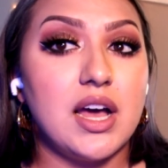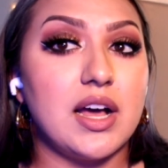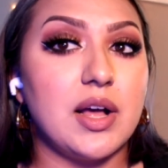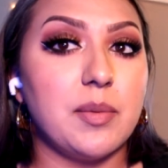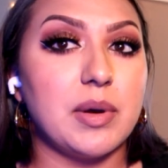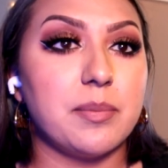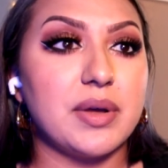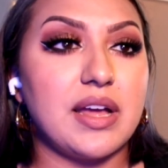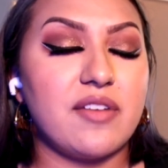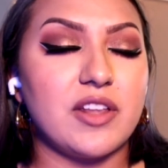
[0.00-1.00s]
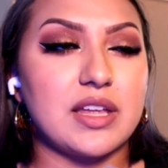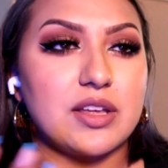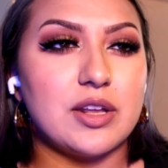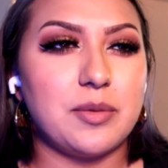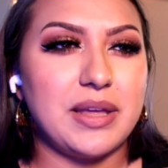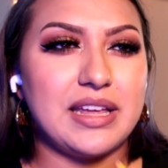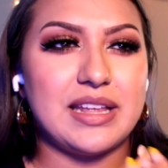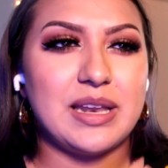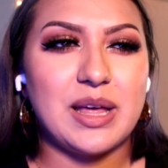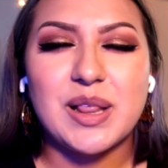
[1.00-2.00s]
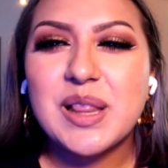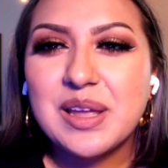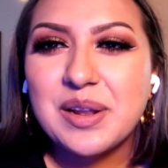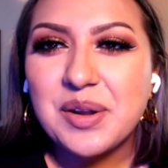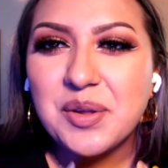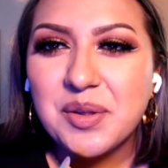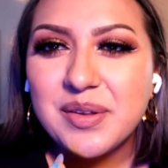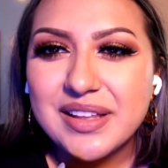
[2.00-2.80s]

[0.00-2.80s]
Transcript: Um, but I feel like it could have been a little.